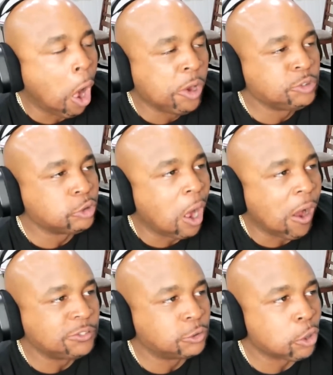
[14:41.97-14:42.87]
most
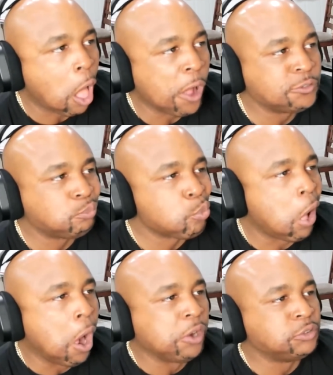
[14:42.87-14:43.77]
unsettling thing
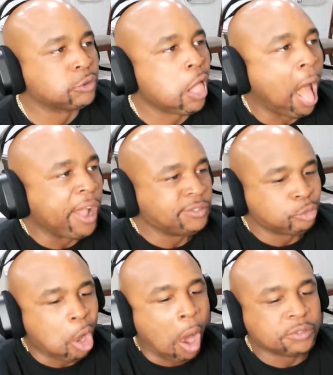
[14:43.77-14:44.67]
I've ever heard in
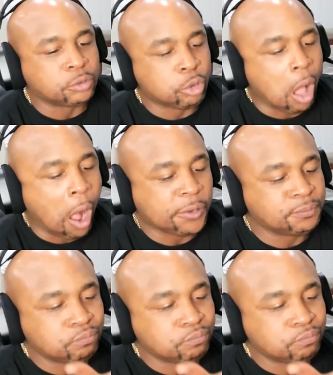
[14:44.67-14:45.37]
my entire life.